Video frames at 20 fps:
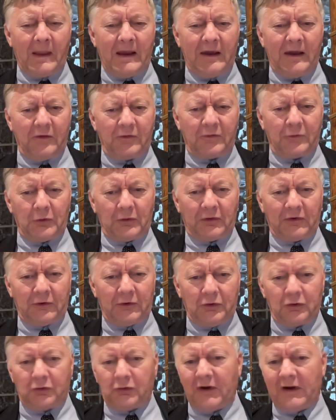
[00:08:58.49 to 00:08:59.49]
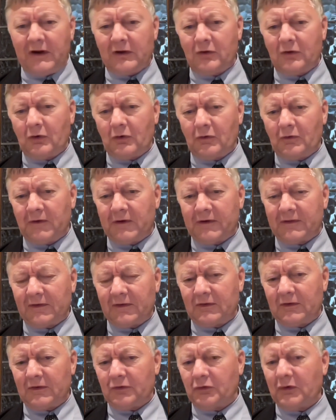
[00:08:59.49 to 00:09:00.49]
And of course, the Ukraine conflict
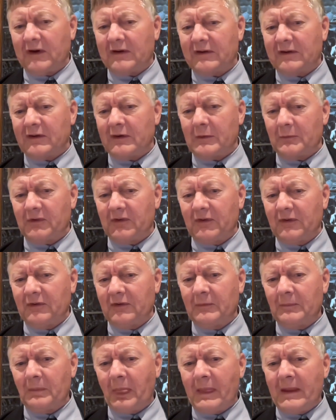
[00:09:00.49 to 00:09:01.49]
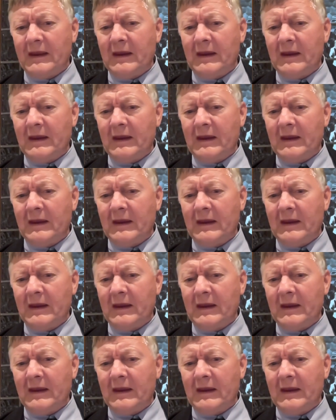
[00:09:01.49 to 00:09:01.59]
has distracted them since.